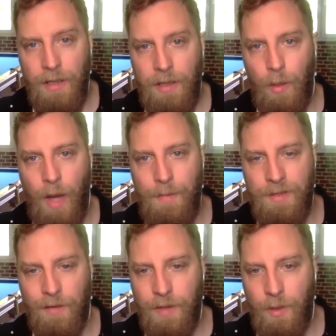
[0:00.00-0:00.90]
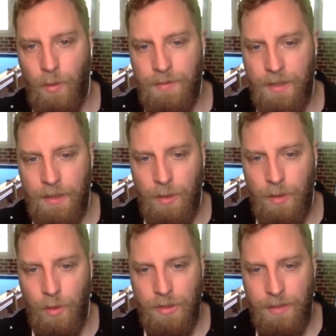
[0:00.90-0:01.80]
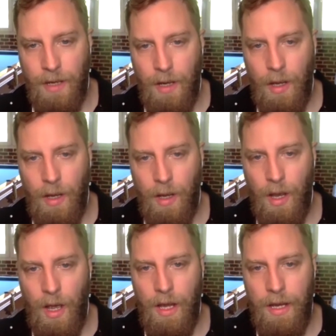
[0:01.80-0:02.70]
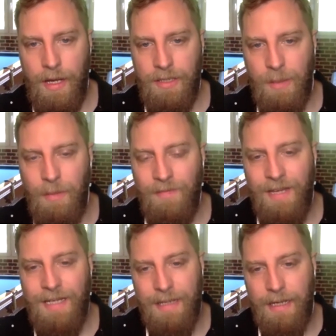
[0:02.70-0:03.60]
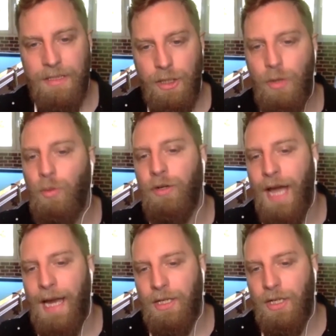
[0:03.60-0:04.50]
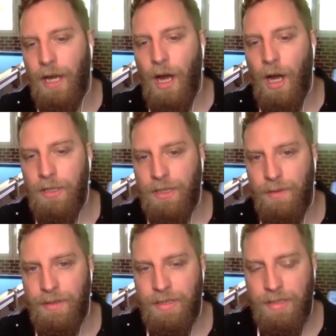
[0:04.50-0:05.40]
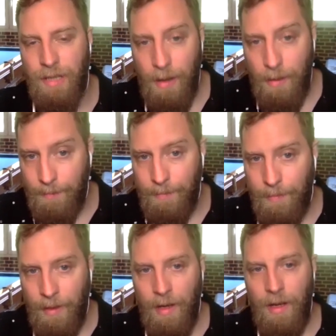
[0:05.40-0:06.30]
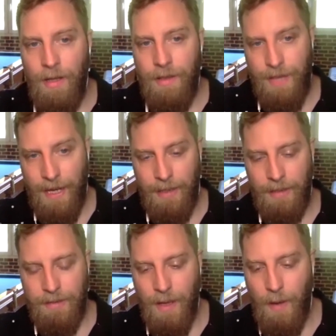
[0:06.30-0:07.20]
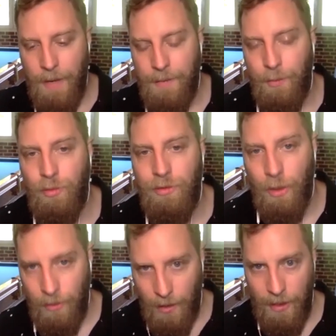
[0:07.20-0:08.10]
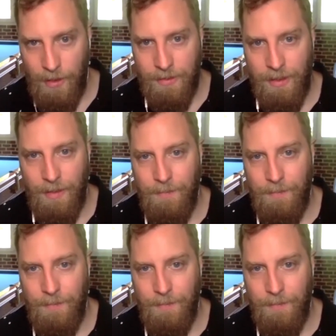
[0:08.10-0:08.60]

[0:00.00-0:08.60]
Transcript: what happens after the website is launched? I mean, some of these things you would actually ask, but some things people don't ask.